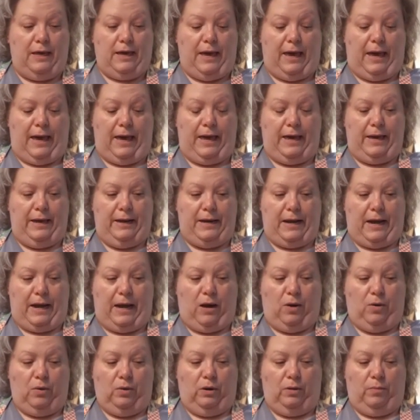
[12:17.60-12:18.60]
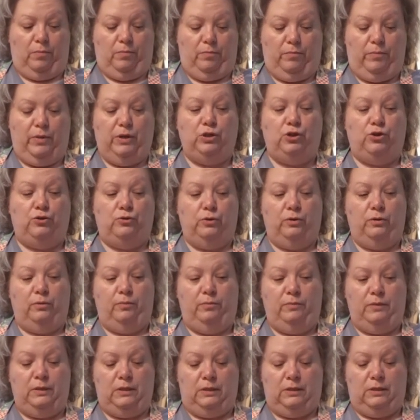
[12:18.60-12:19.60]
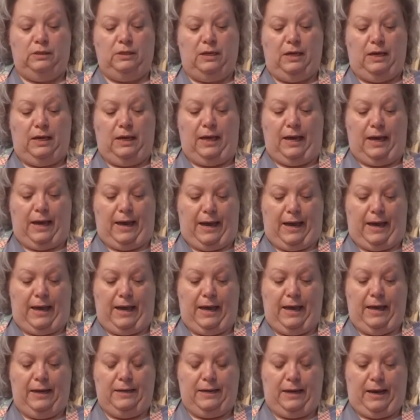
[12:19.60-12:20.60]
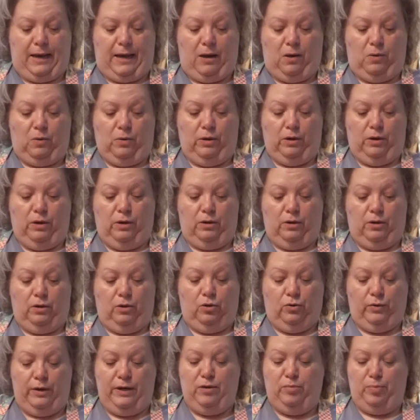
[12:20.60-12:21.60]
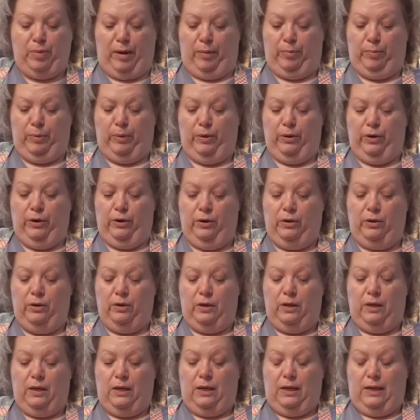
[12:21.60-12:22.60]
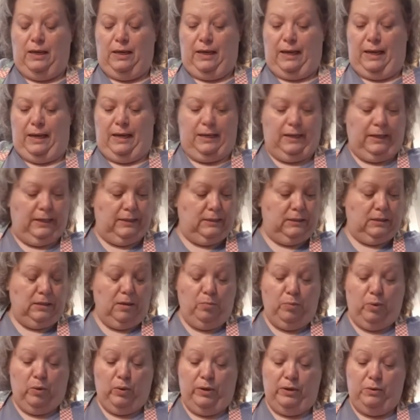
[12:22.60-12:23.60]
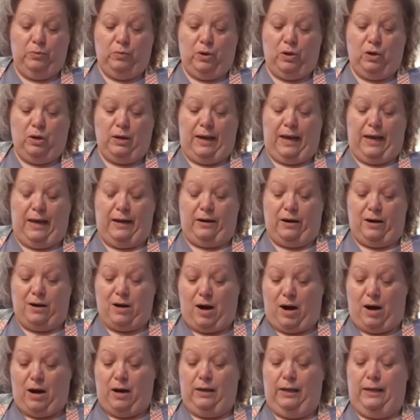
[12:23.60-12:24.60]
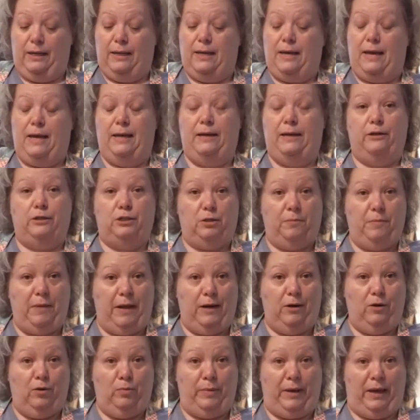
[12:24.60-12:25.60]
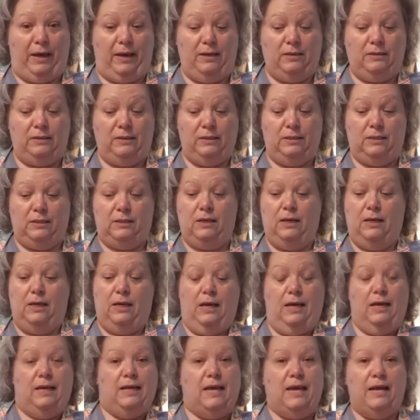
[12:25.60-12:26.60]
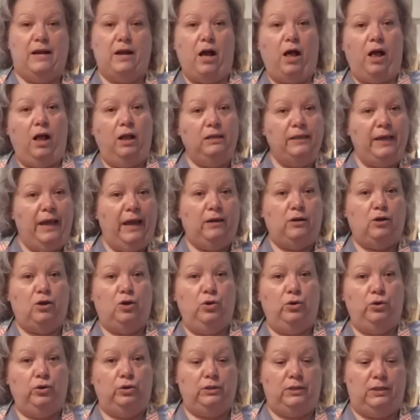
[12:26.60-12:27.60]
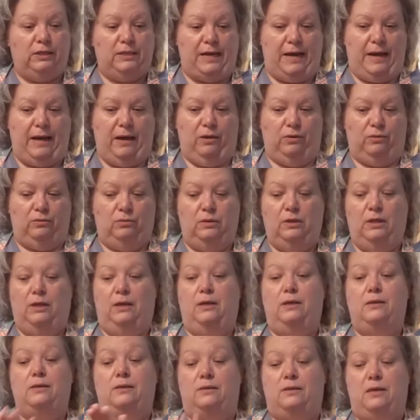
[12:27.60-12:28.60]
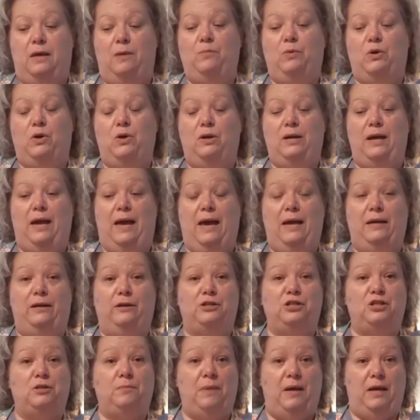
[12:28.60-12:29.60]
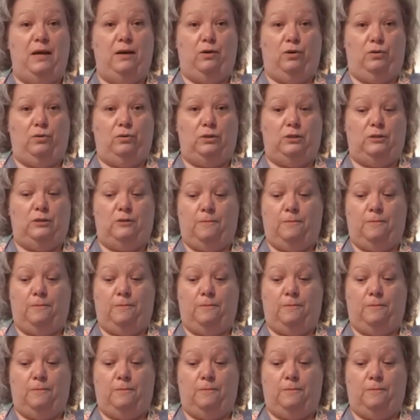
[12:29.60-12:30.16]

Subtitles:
add our mushrooms, add our green pepper, and at some point we're going to add our garlic and our tomato paste. Get all that cooked down. Then we're going to add our tomatoes.